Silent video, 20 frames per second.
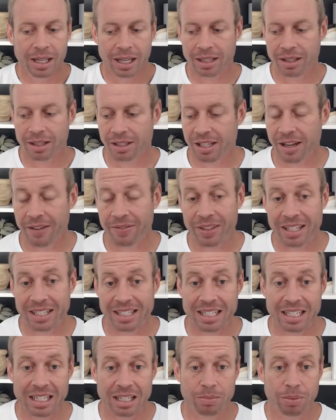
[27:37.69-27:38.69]
and the stuff they
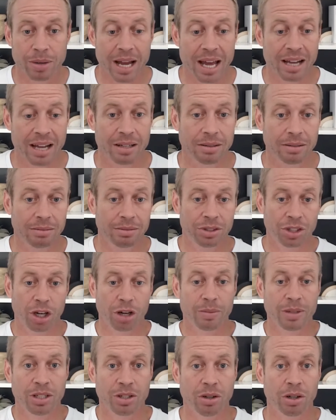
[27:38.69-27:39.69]
need, Brad and
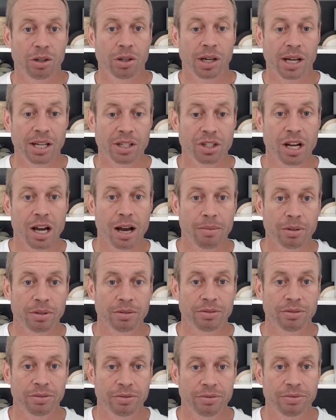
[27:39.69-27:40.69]
Jeremy do a great job
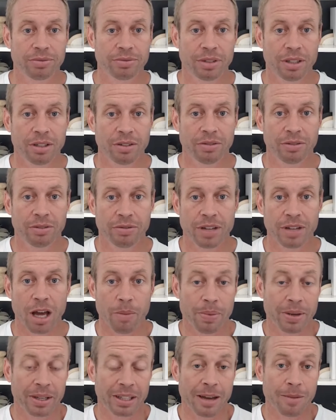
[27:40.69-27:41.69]
of
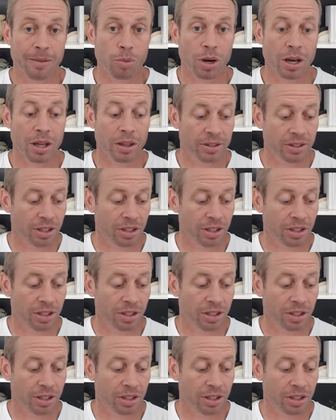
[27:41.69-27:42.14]
helping them with.